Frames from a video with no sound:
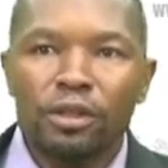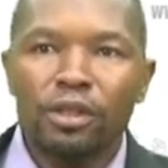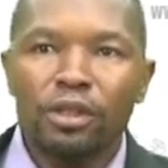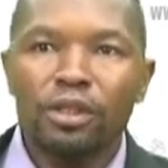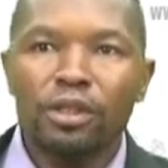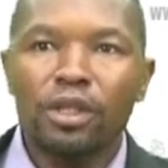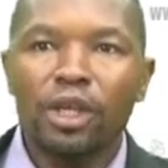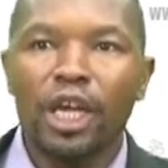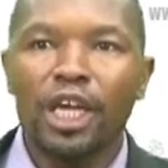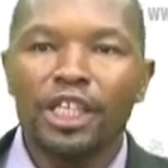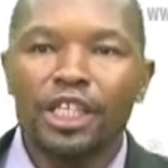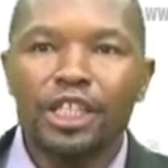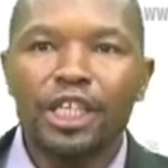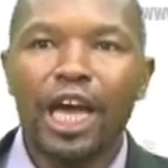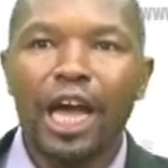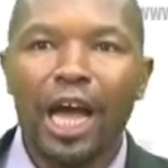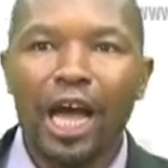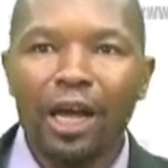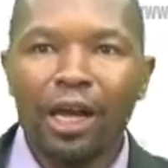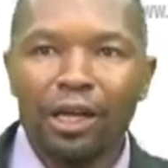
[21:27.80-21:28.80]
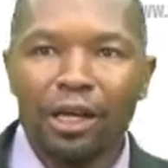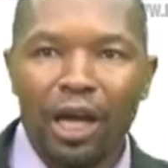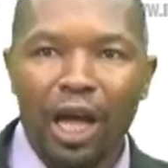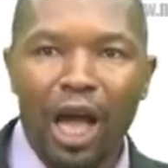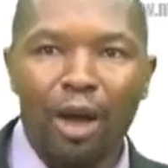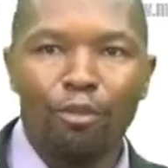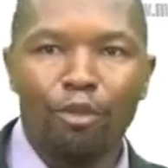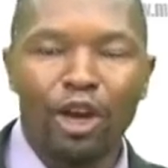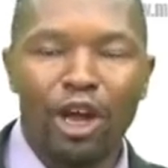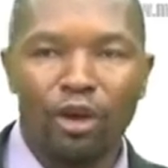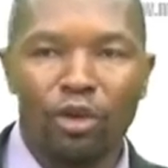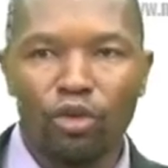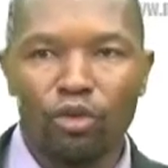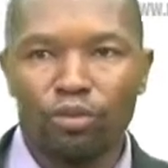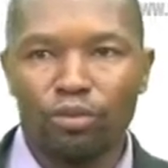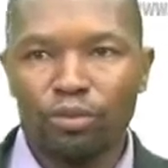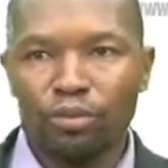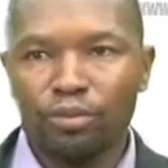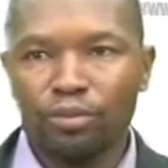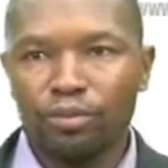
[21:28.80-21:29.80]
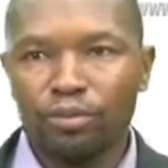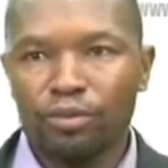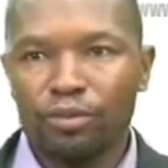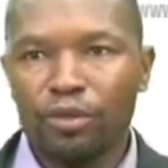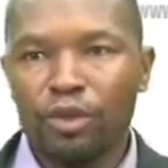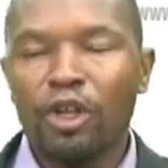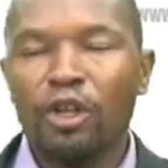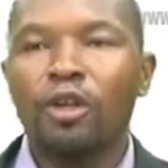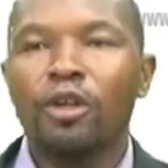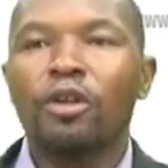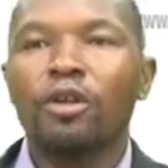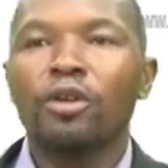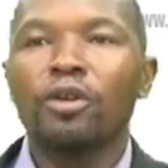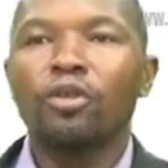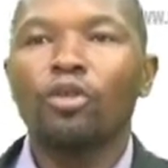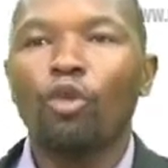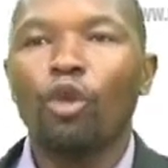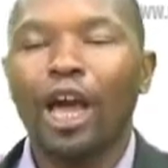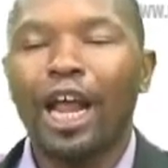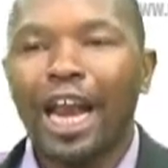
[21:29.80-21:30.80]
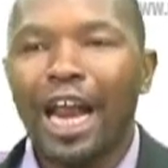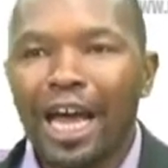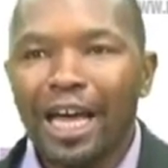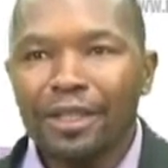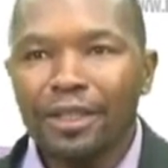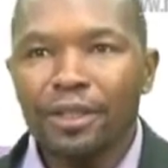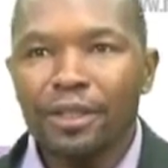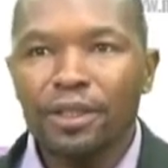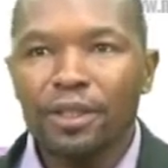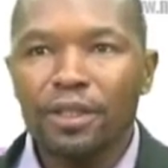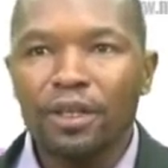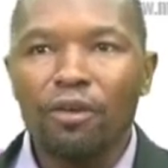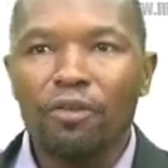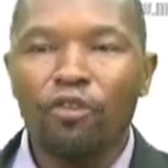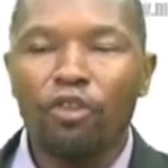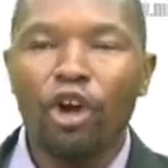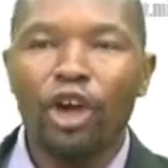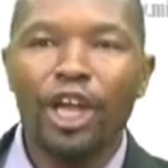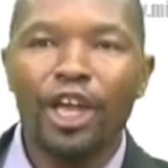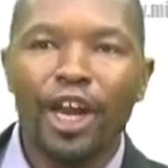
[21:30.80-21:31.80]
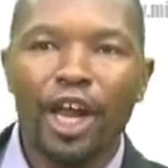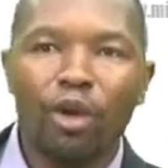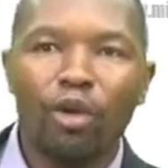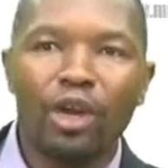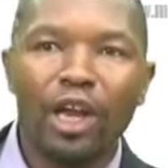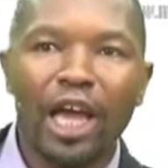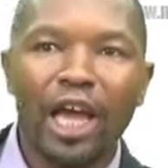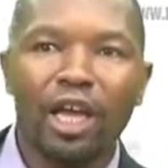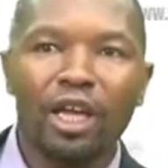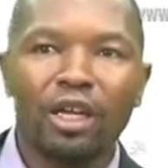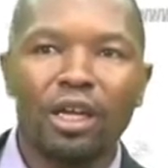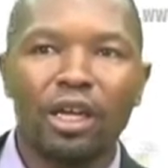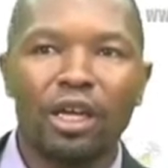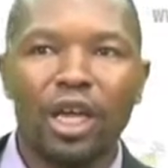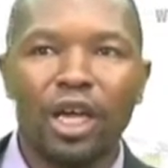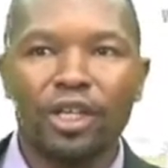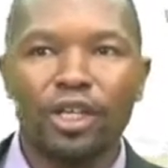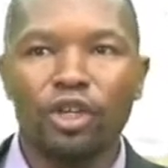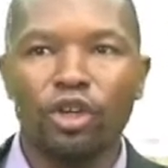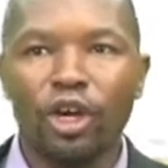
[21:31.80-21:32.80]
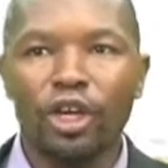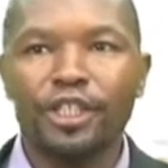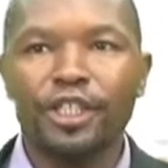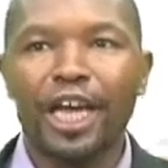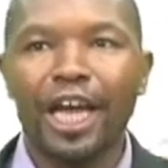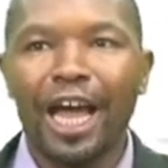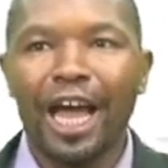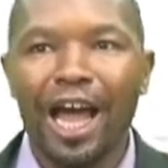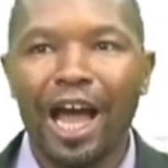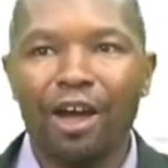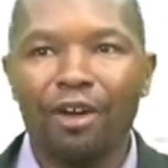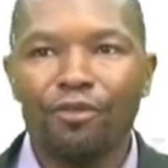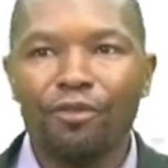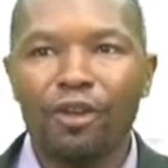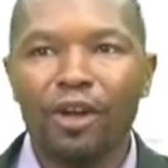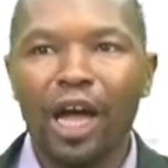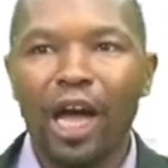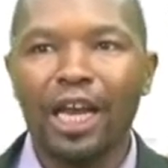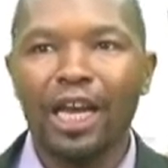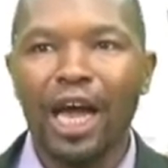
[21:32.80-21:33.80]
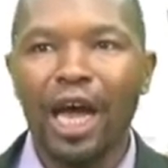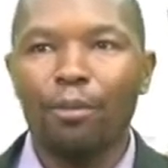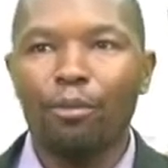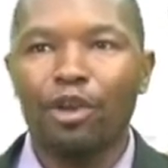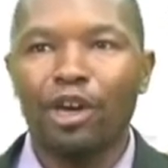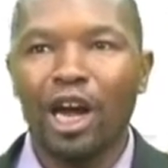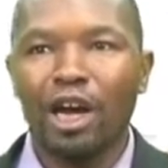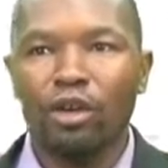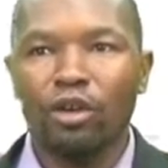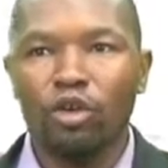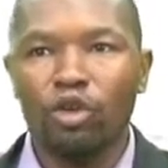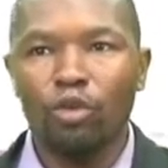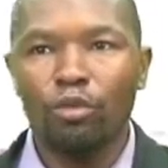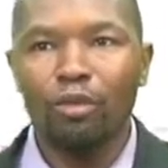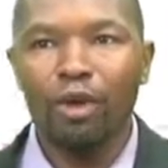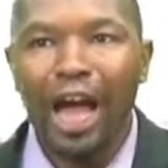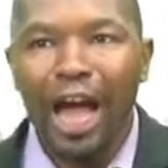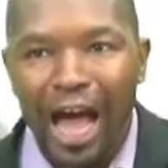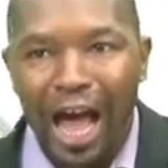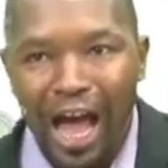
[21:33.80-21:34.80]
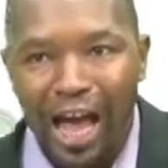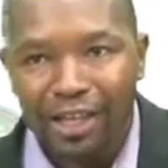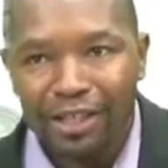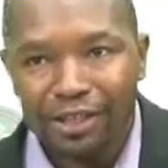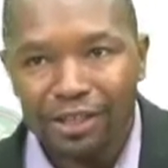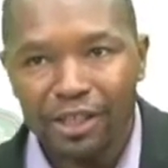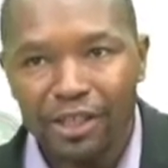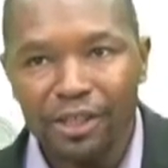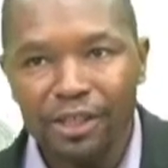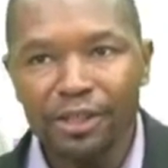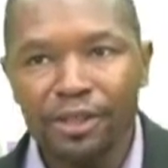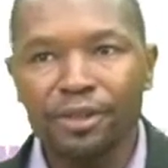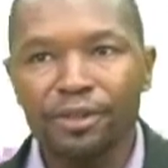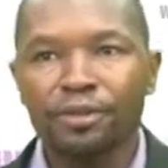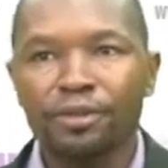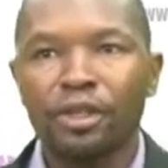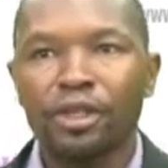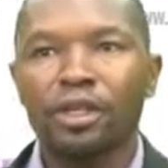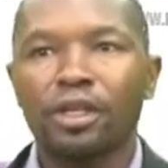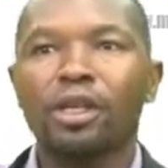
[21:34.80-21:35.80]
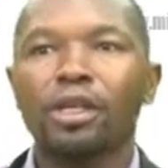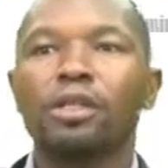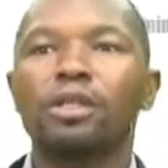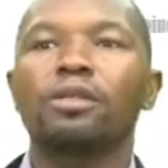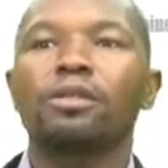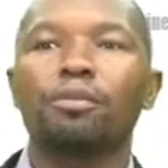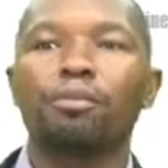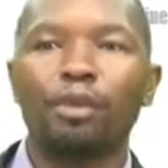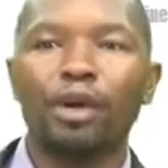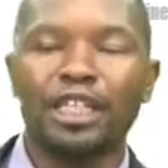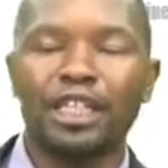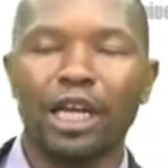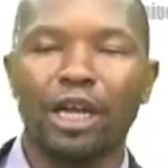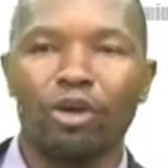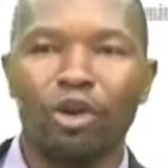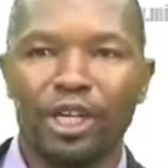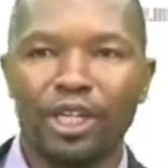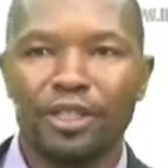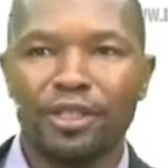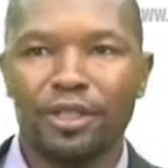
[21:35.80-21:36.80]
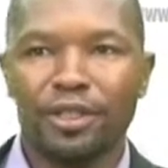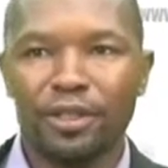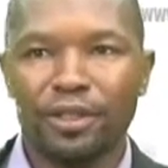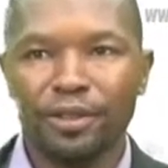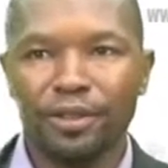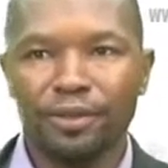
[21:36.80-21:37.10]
in their ambulacrum. Whereas for irregular echinoids, they have an ambulacrum and petaloids.